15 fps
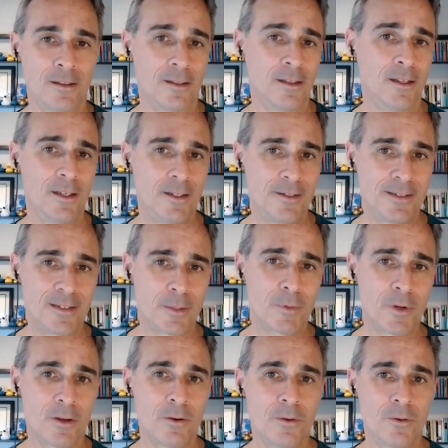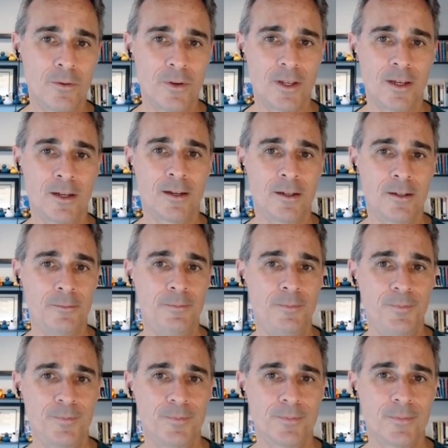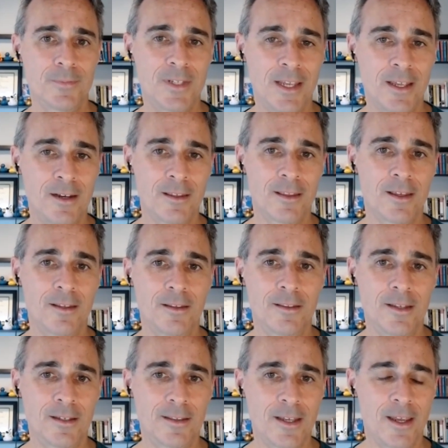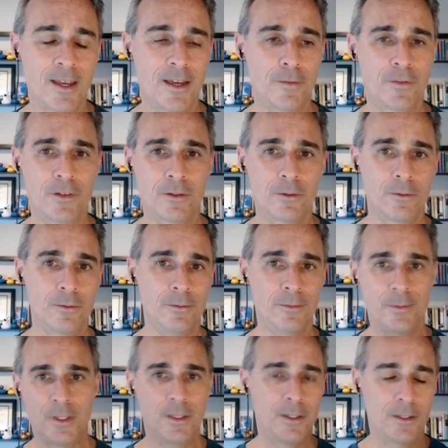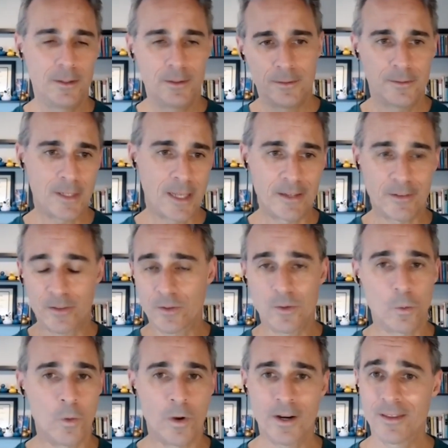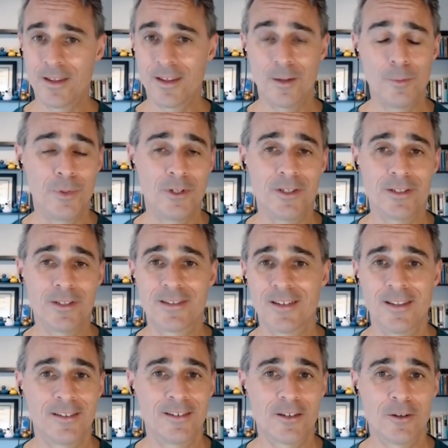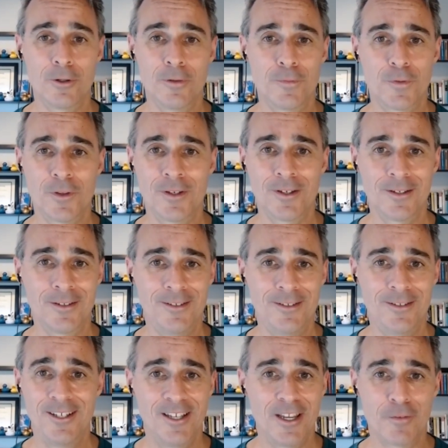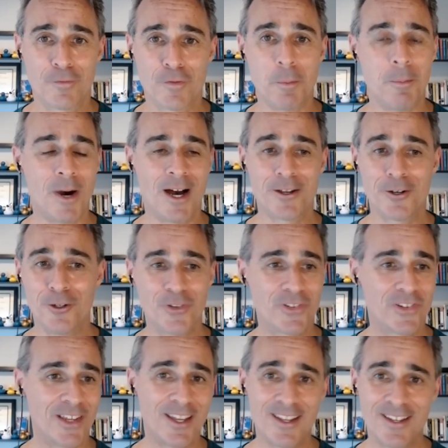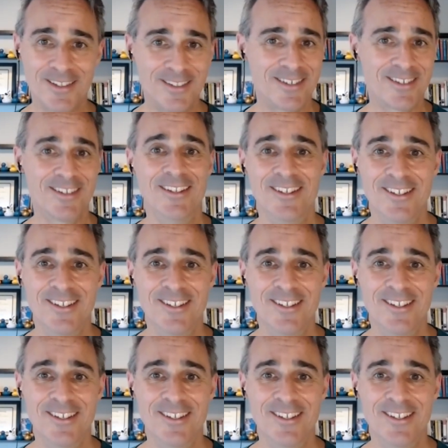of zip code data that they have to as one of the inputs. And so if the model says,